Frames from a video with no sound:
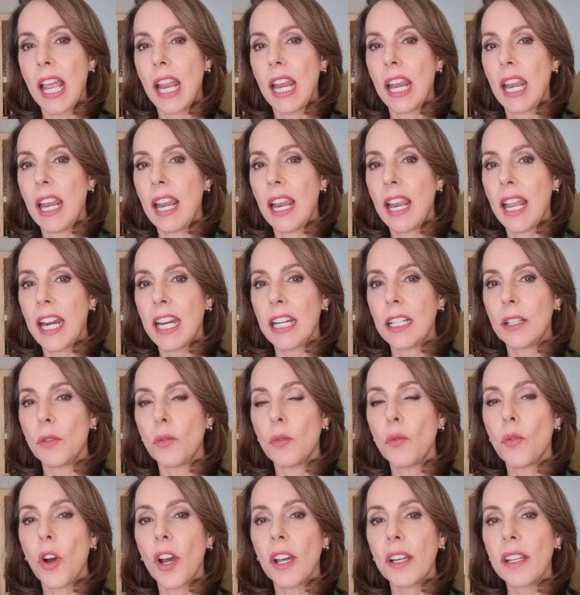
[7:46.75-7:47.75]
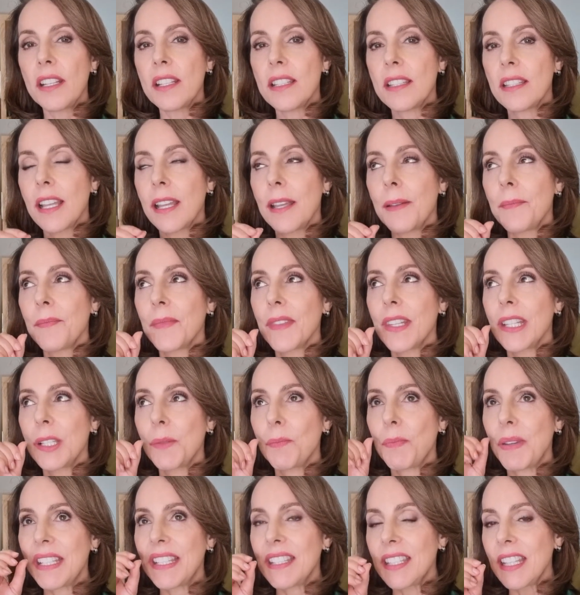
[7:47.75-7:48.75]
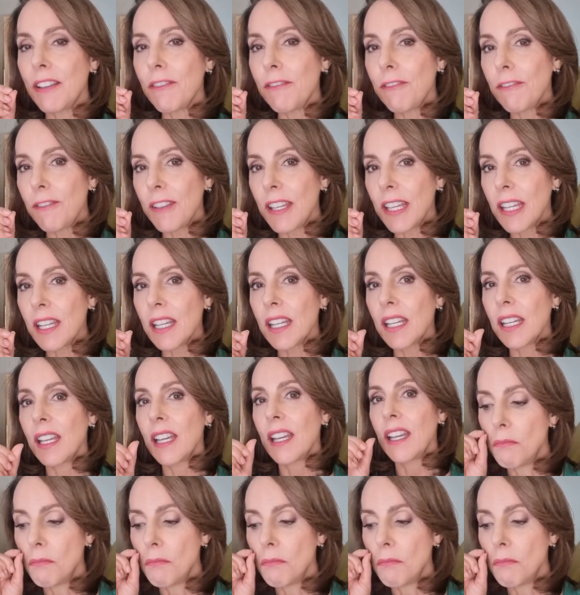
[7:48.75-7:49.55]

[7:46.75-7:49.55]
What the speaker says: learn what is the specific